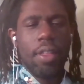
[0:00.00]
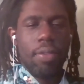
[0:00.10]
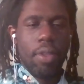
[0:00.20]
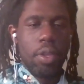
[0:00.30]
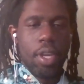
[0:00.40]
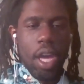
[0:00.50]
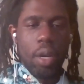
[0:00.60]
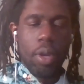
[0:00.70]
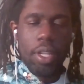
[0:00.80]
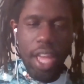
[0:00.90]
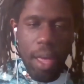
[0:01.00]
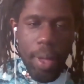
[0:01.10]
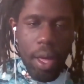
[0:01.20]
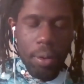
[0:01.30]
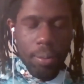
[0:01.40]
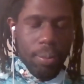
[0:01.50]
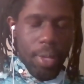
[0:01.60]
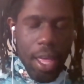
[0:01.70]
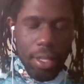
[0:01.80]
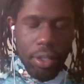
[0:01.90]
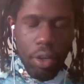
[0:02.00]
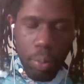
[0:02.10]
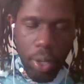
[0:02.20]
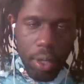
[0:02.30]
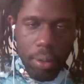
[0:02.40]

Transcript: Then you kind of want to tap out. That's no bueno.